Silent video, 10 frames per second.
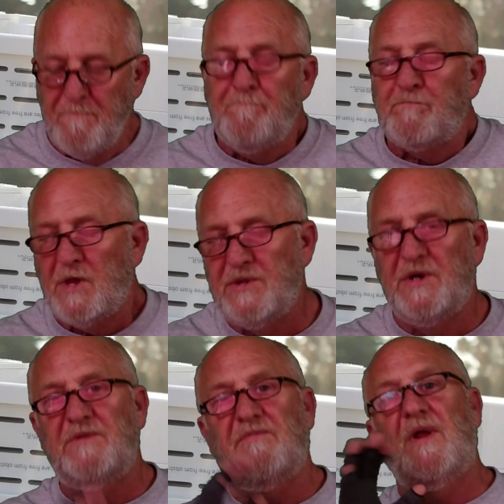it
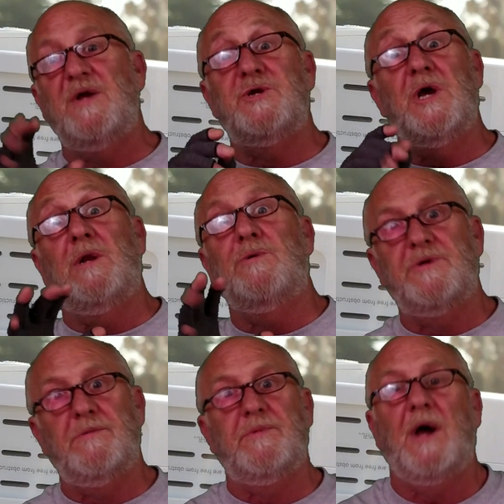does flash yellow
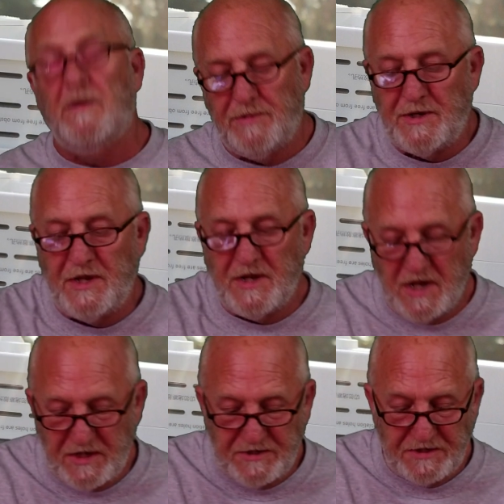sometimes in the
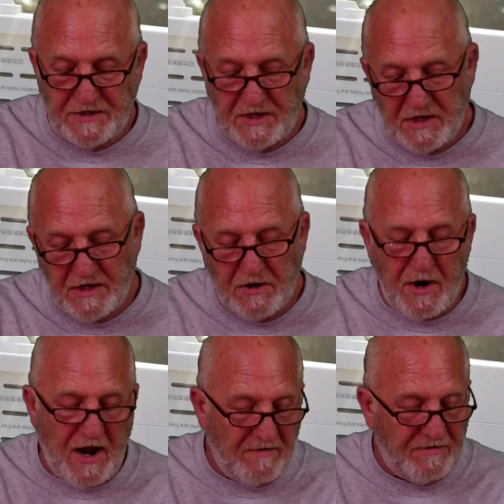
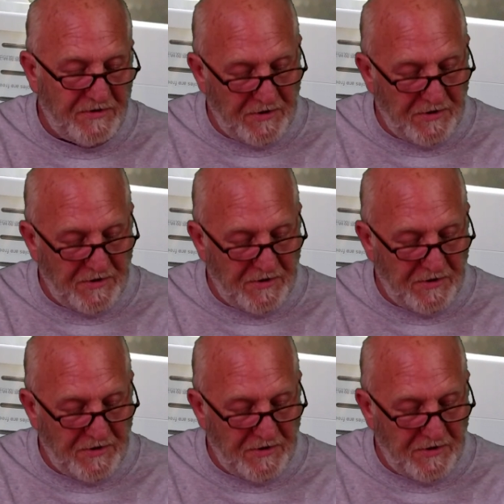graph. So